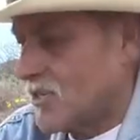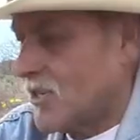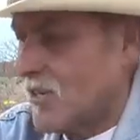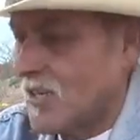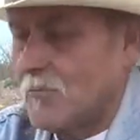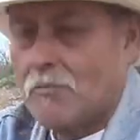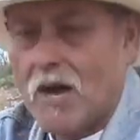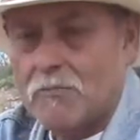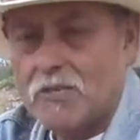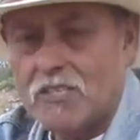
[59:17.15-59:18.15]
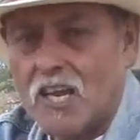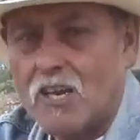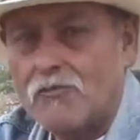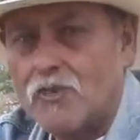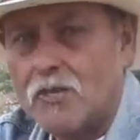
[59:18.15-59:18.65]
here, like poppies,
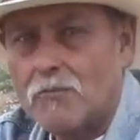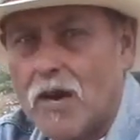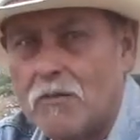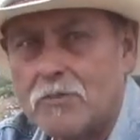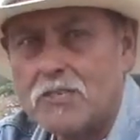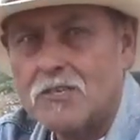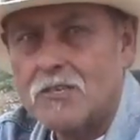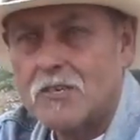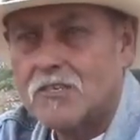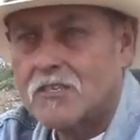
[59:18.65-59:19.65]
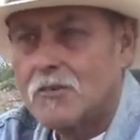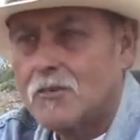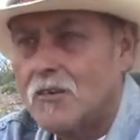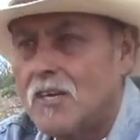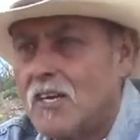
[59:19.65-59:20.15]
California poppies, you know, so